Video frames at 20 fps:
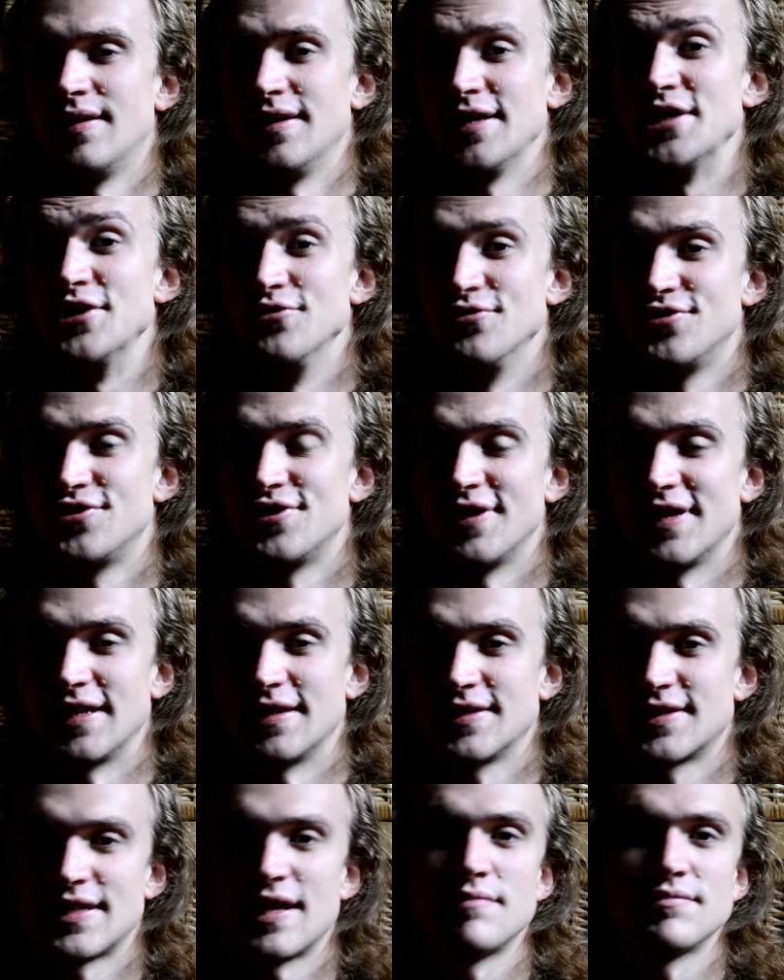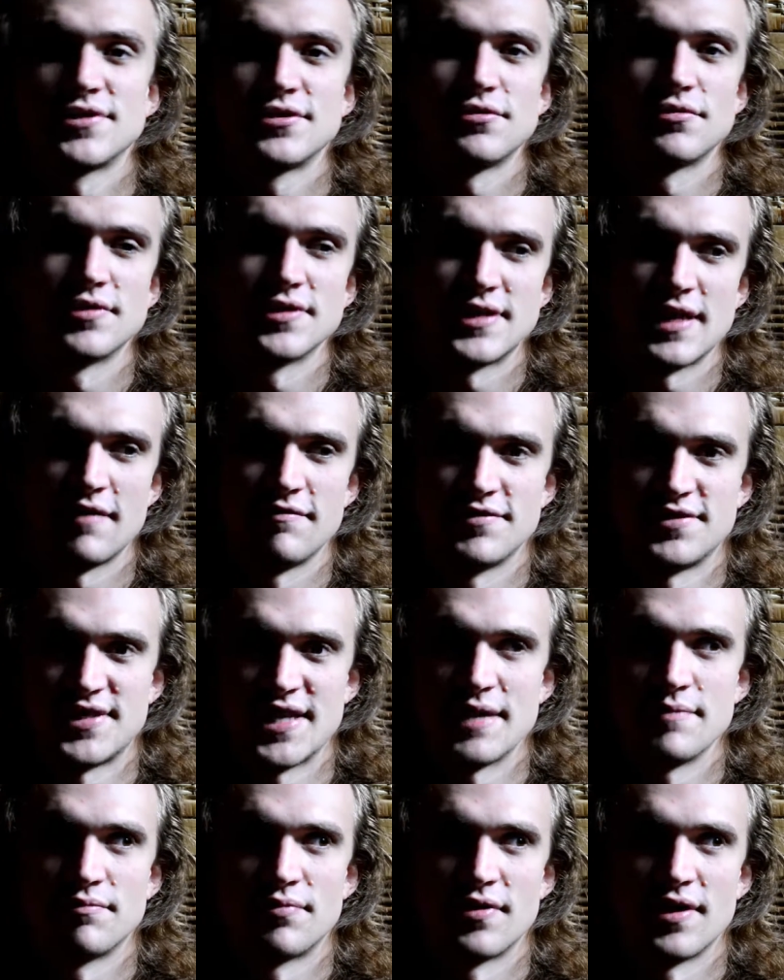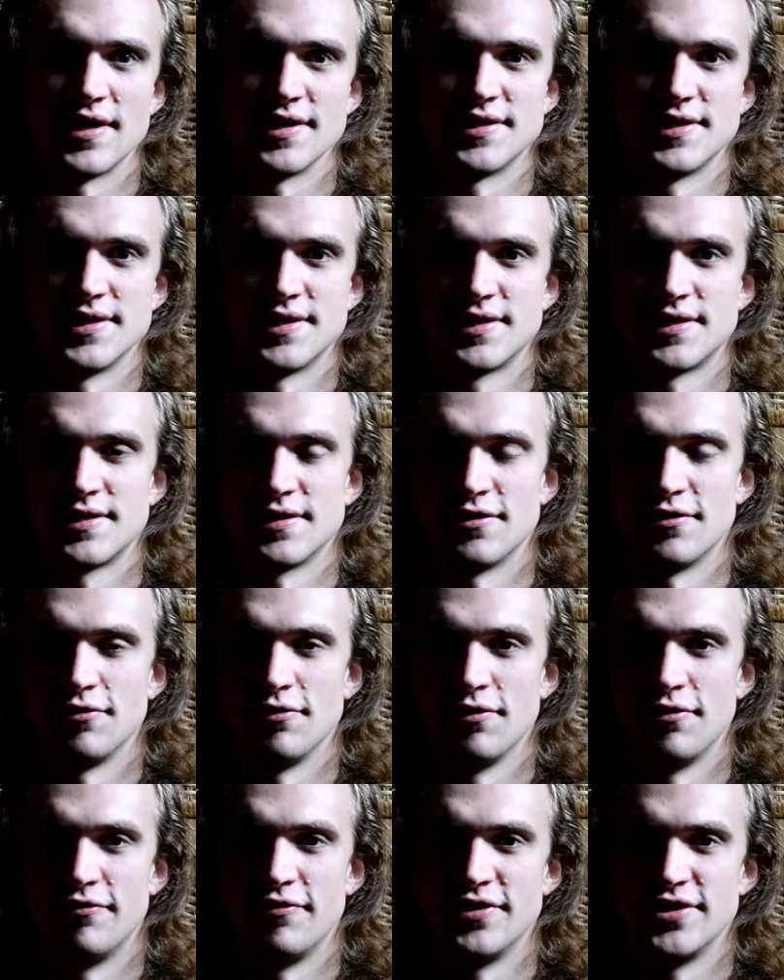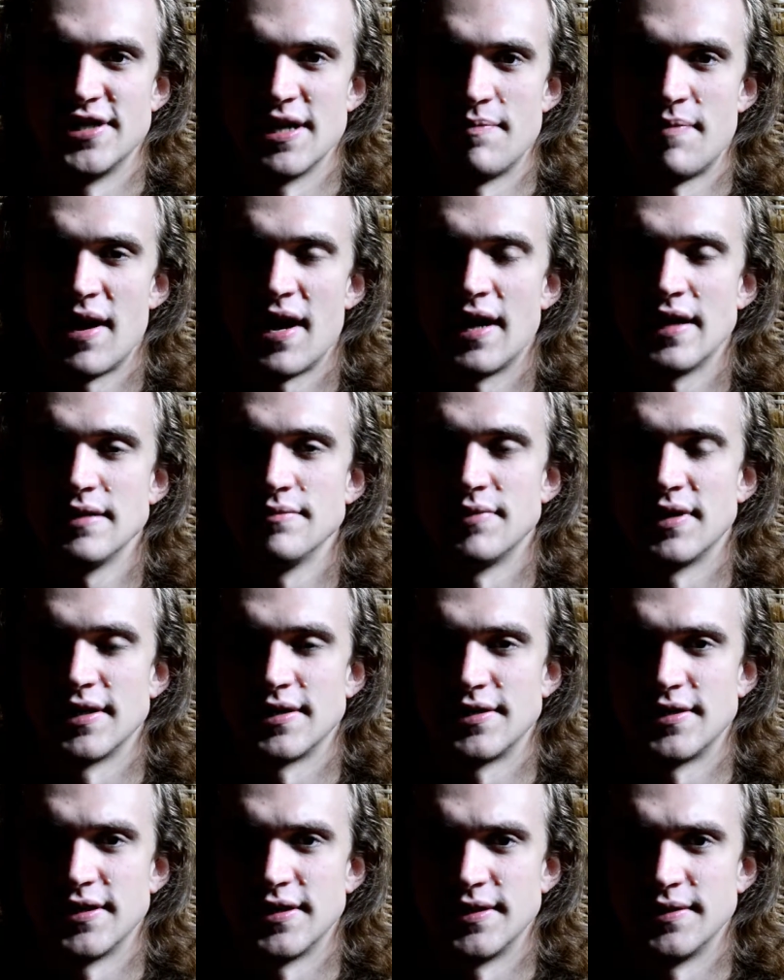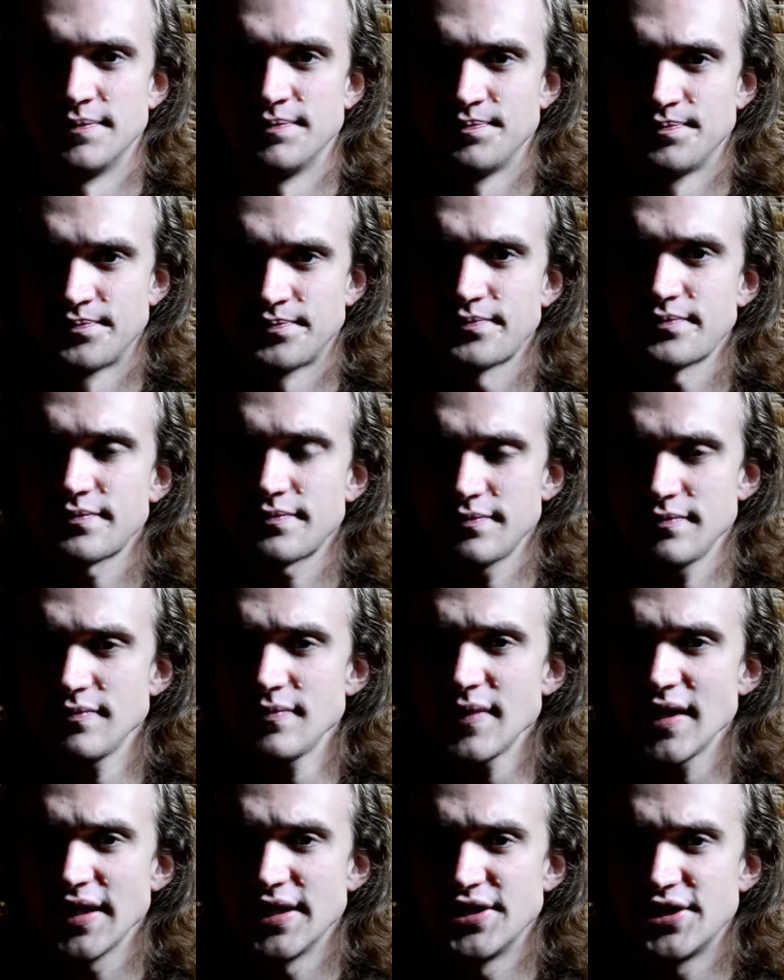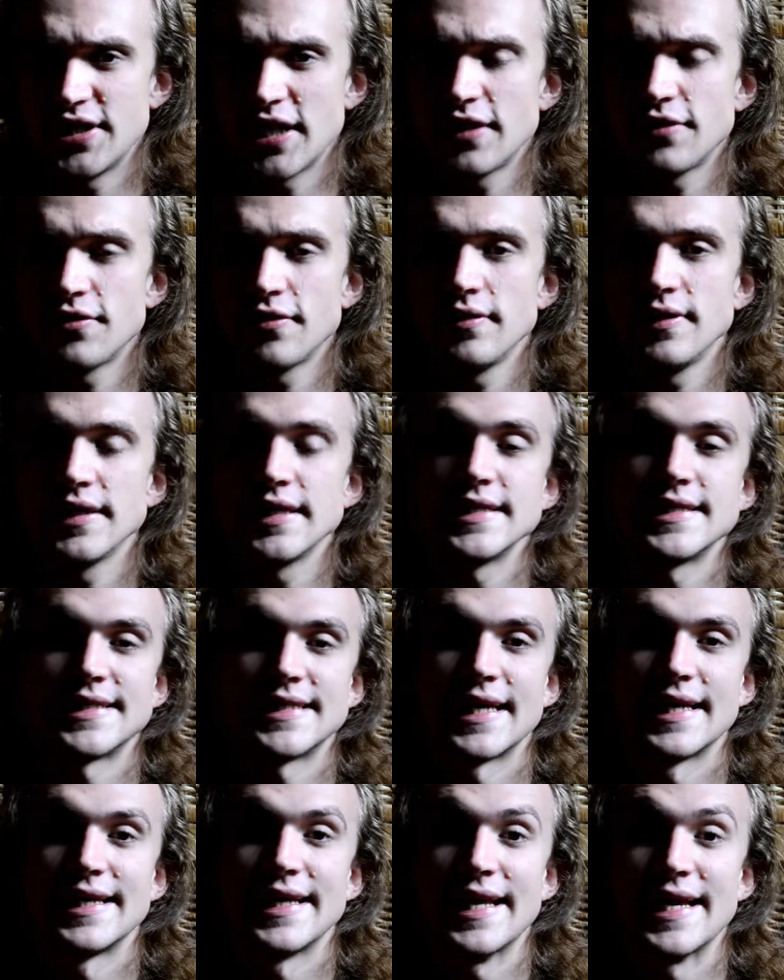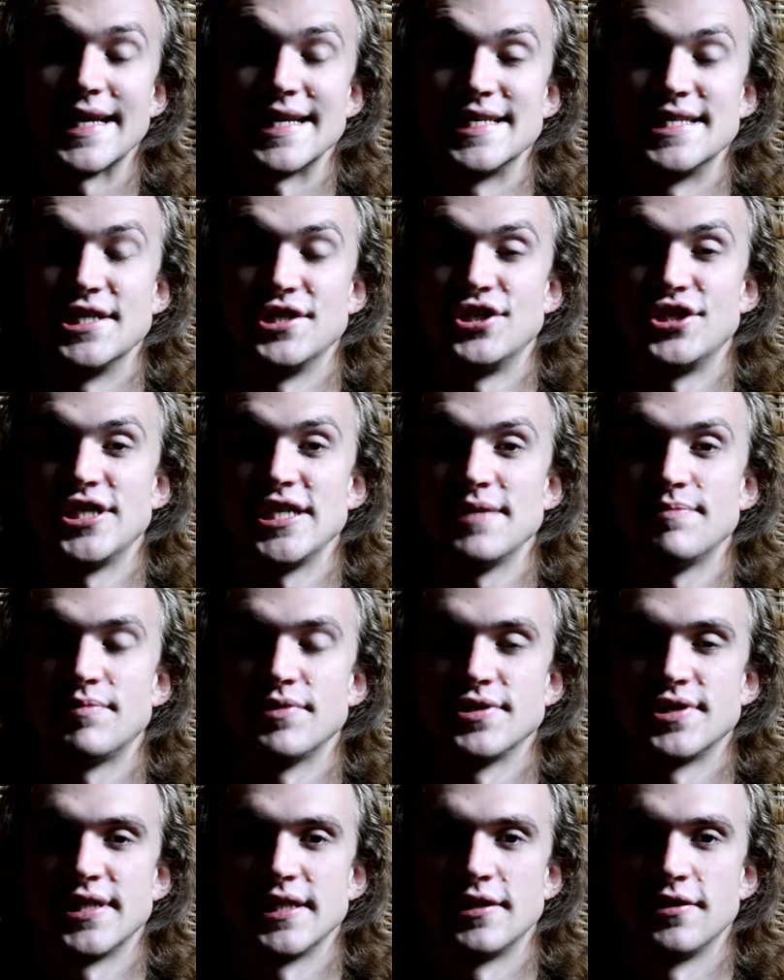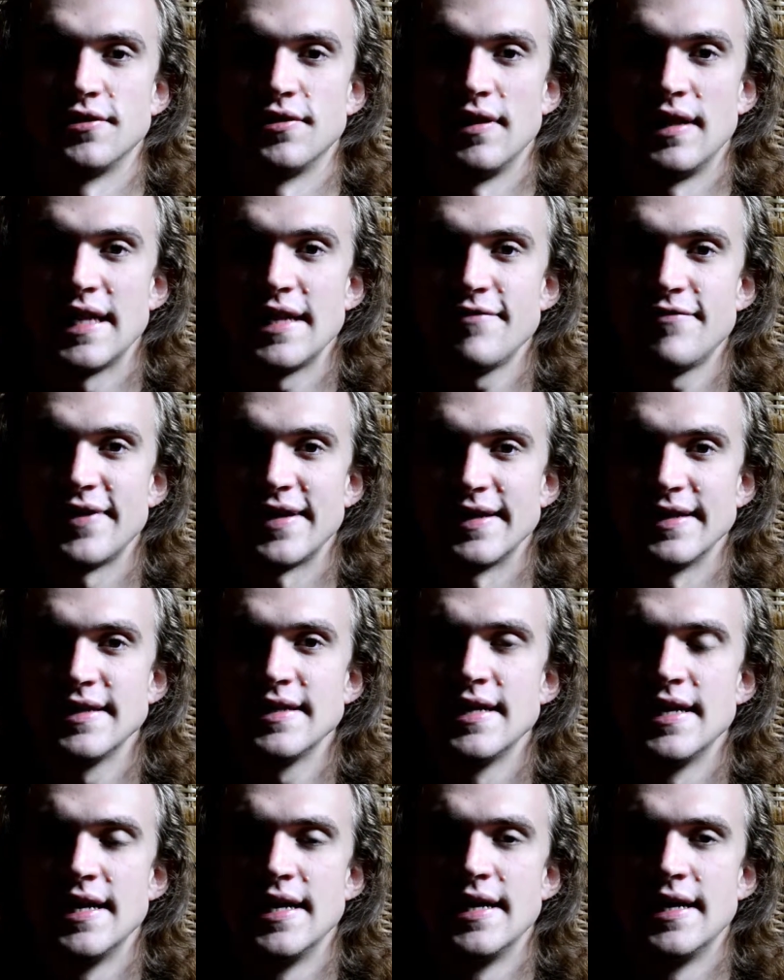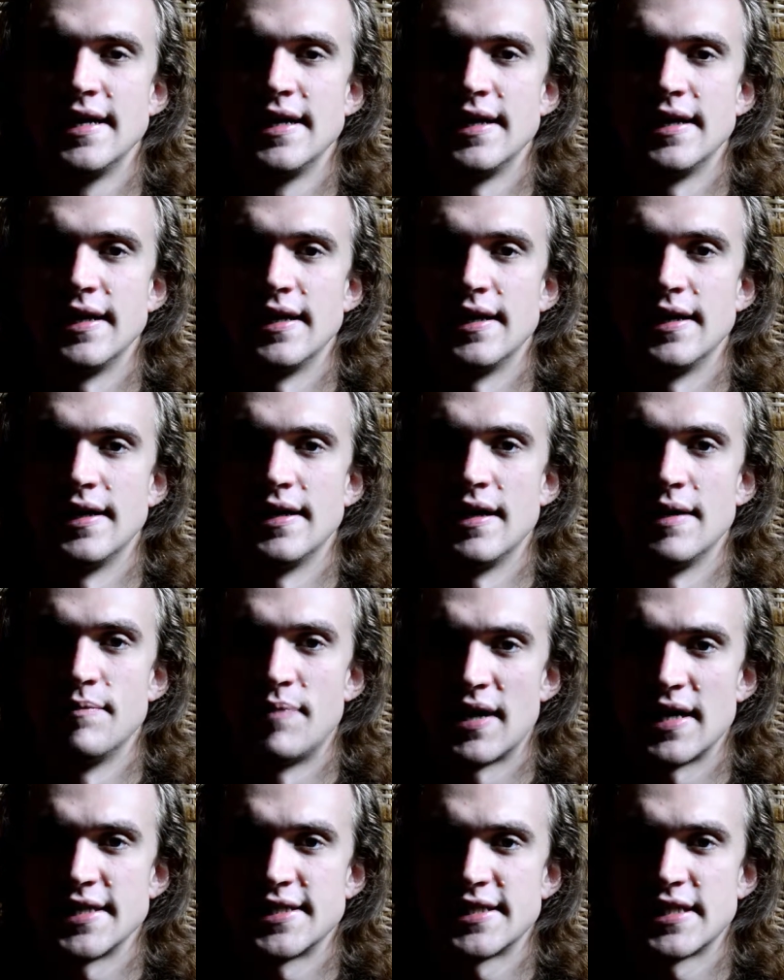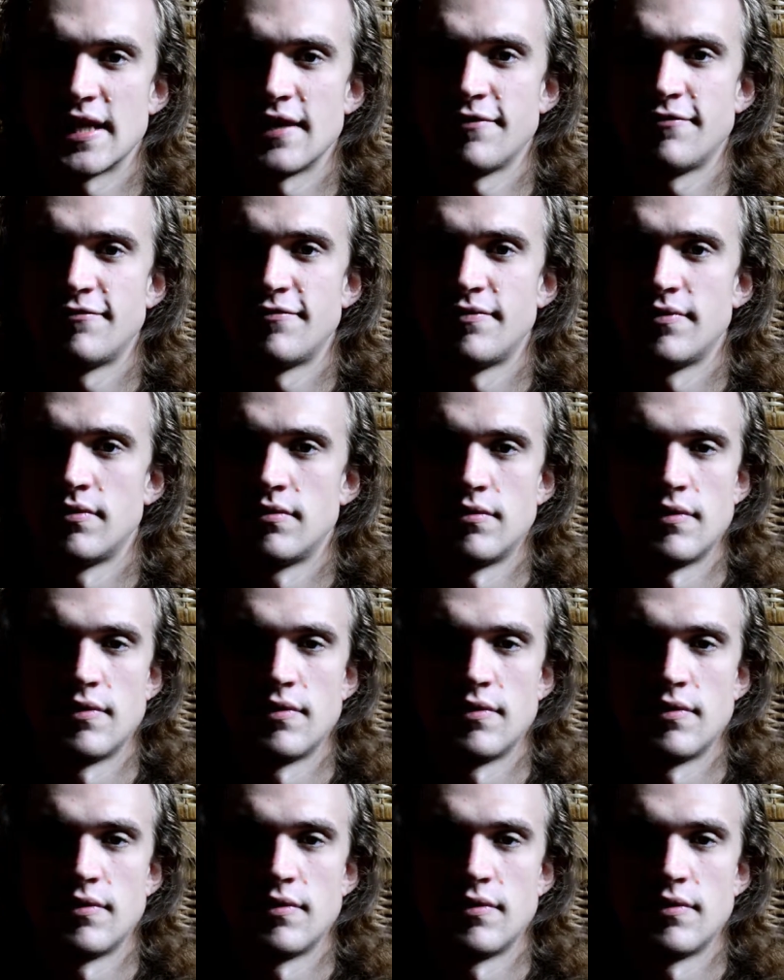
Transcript: Usually. Some stores have the same prices all over Japan, but generally Sendai is a cheaper city to live in. Buy stuff,